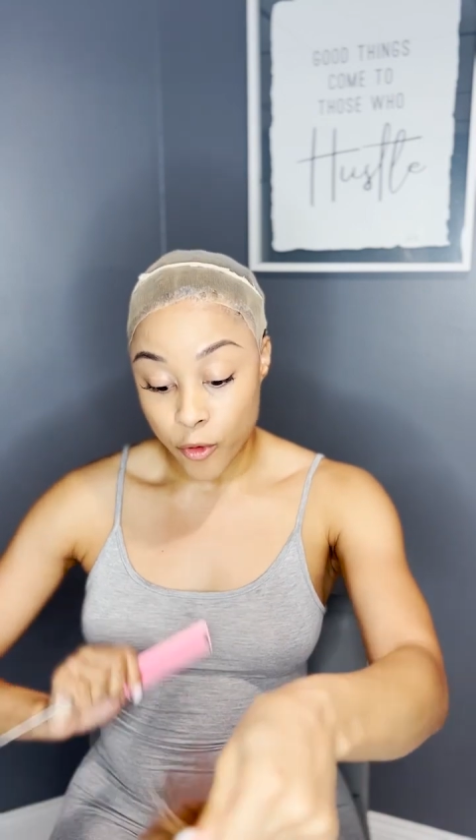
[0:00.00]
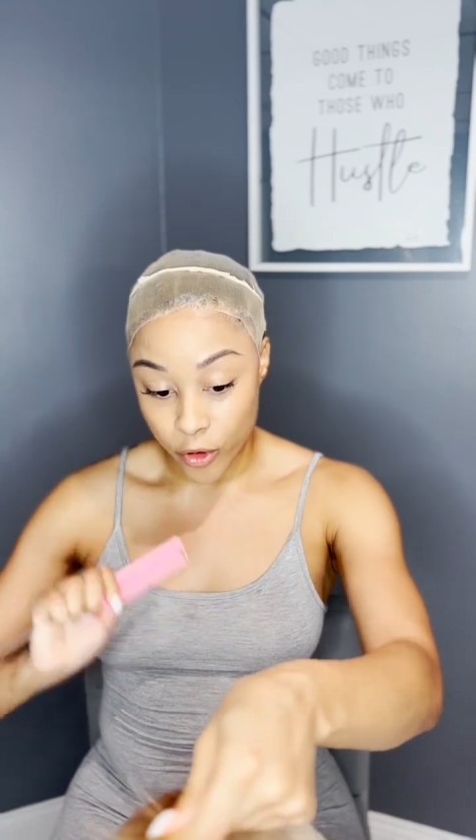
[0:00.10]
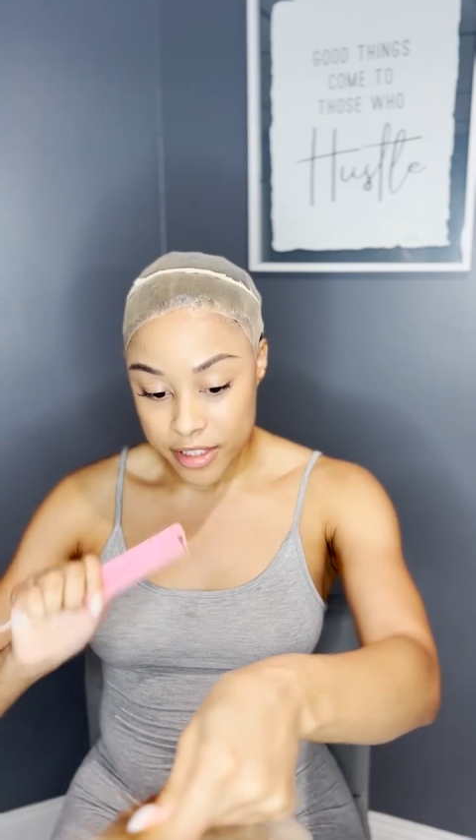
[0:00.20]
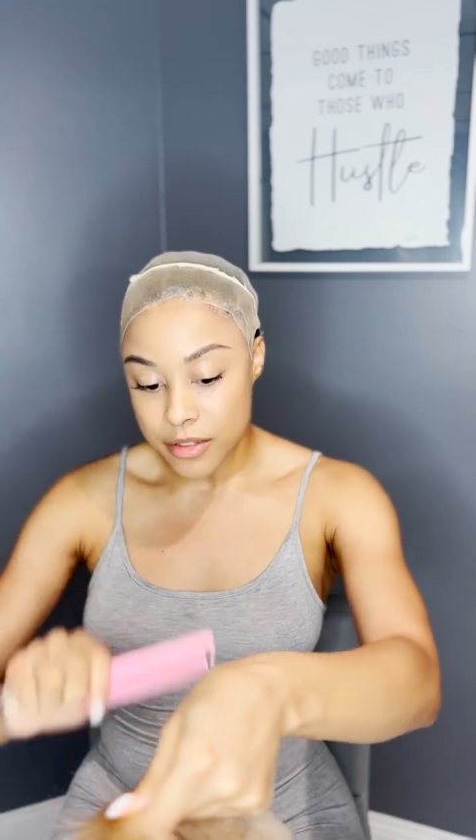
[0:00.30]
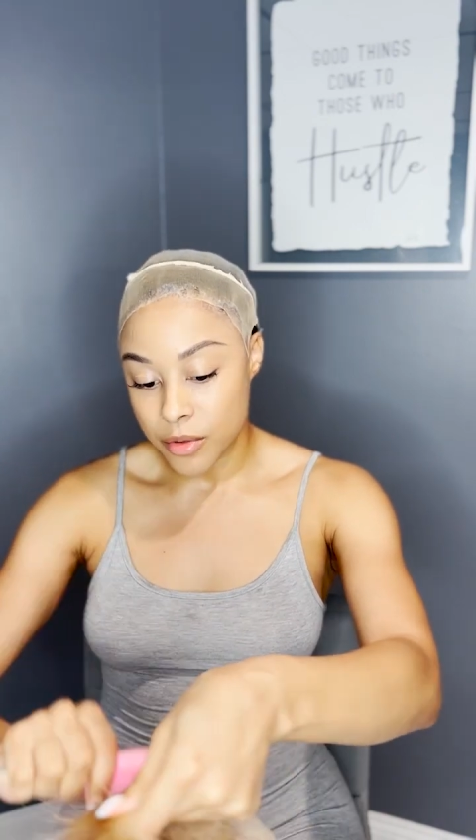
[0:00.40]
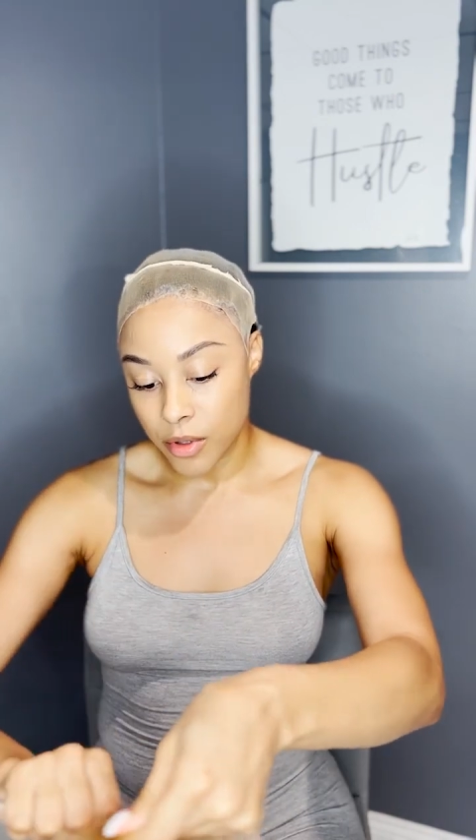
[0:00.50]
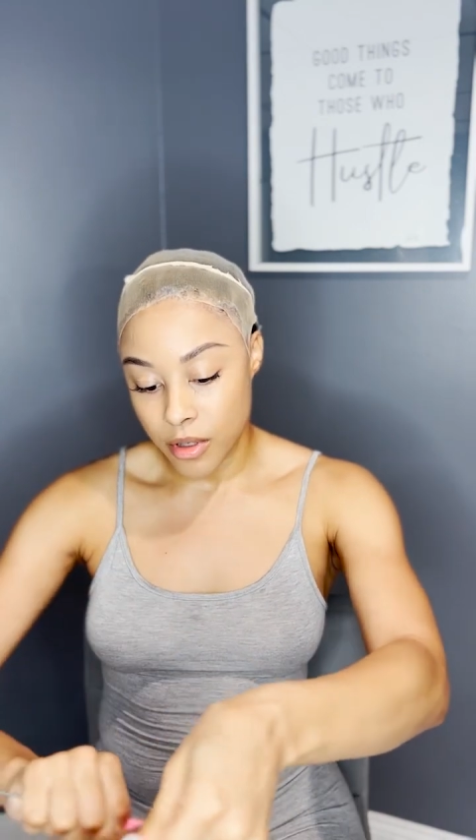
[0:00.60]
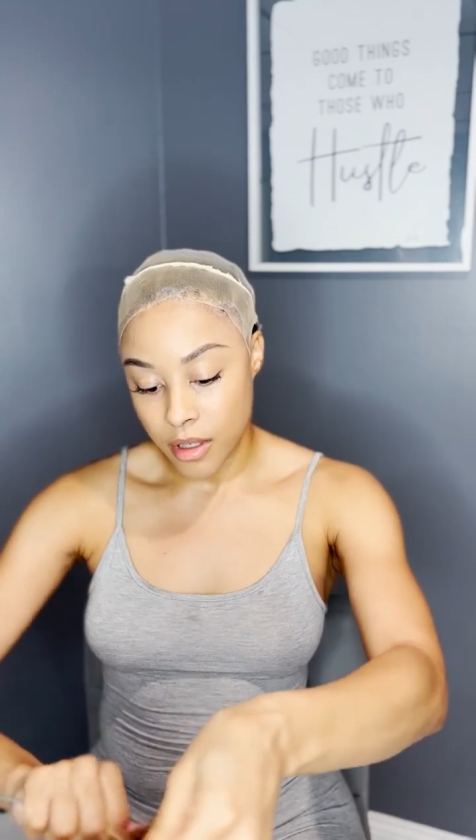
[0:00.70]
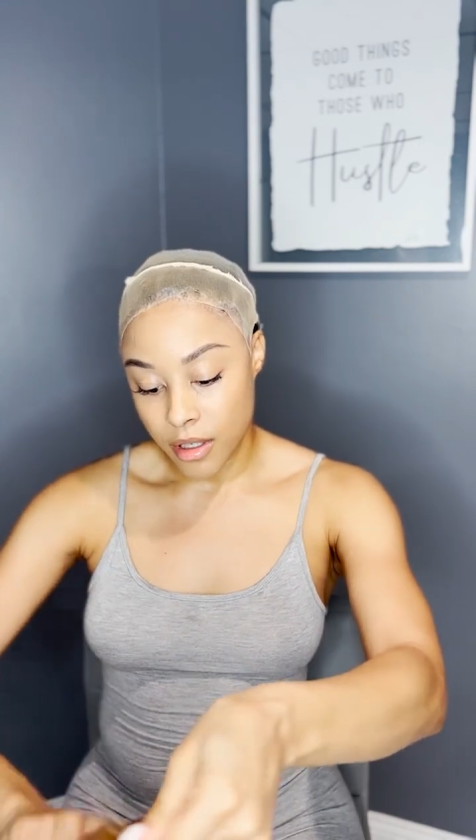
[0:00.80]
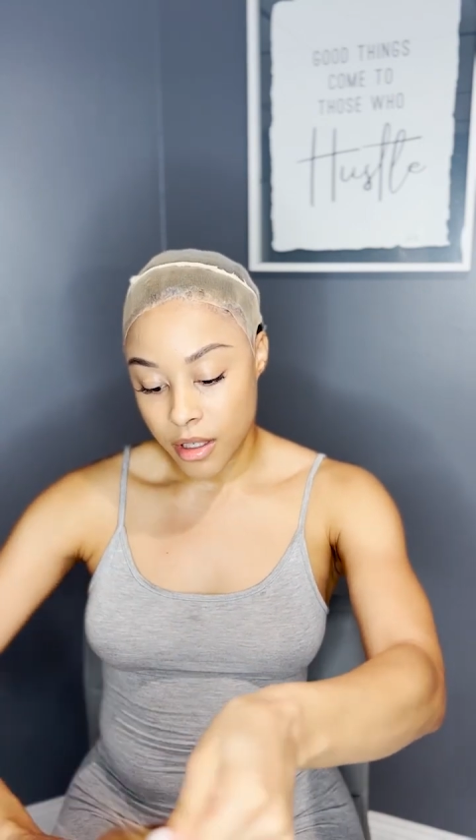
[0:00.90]

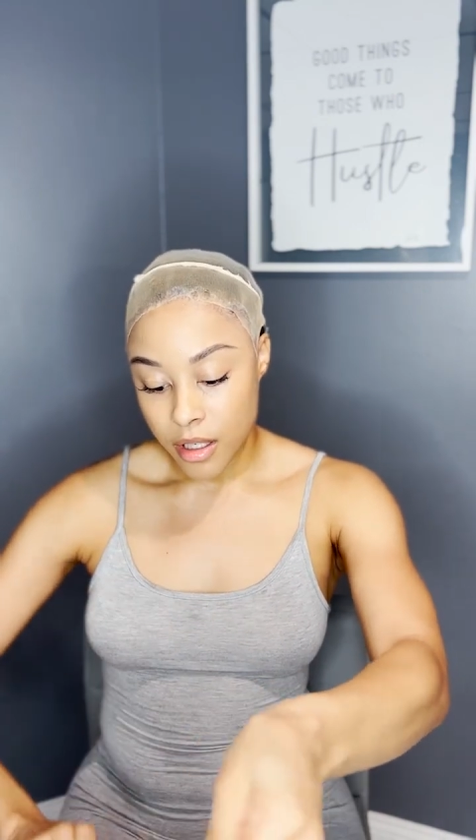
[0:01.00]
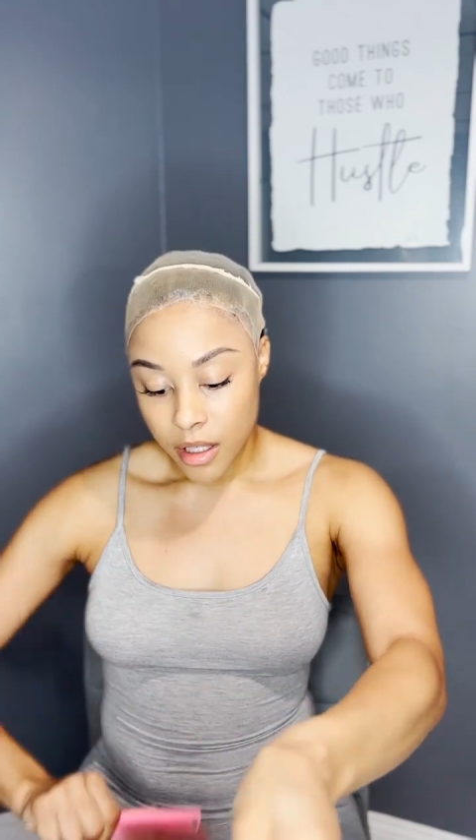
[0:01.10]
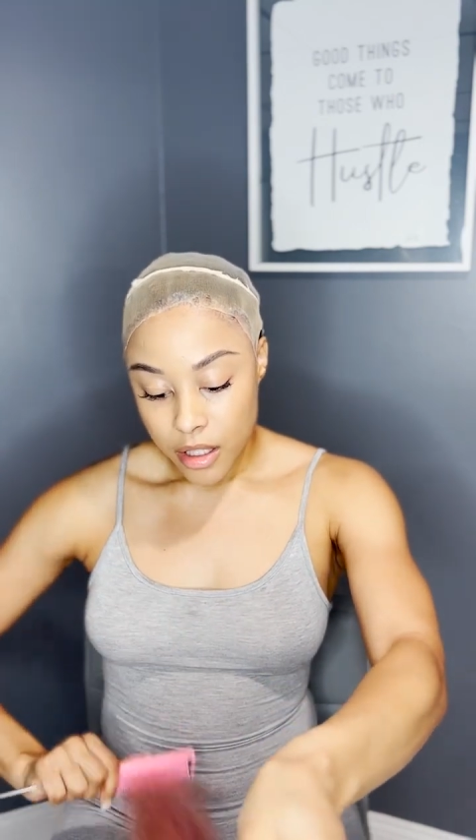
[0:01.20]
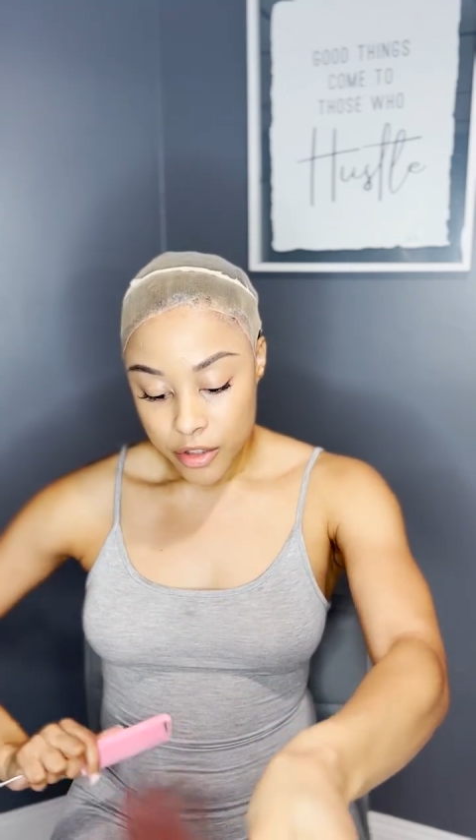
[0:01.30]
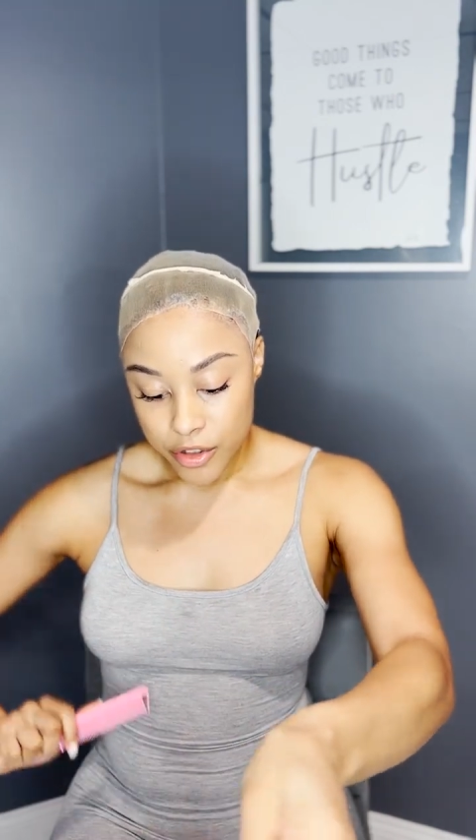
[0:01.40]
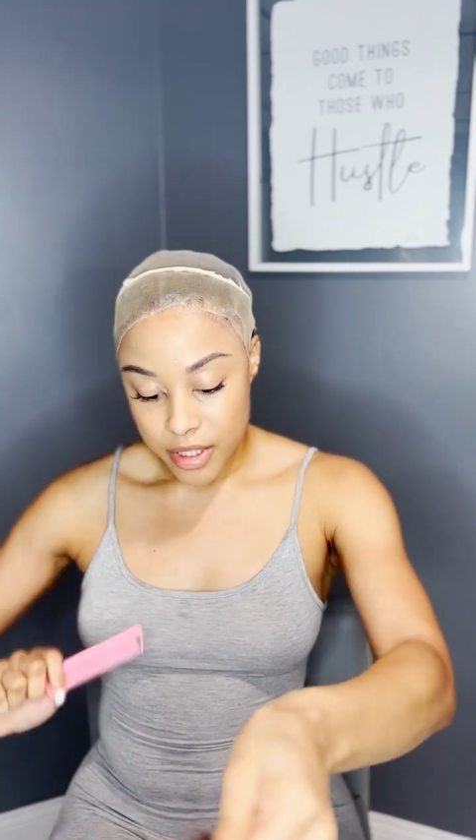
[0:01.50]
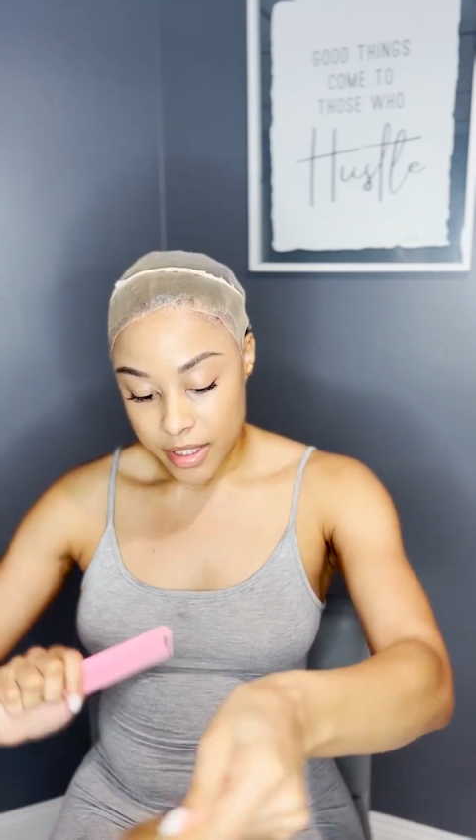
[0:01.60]
school, you should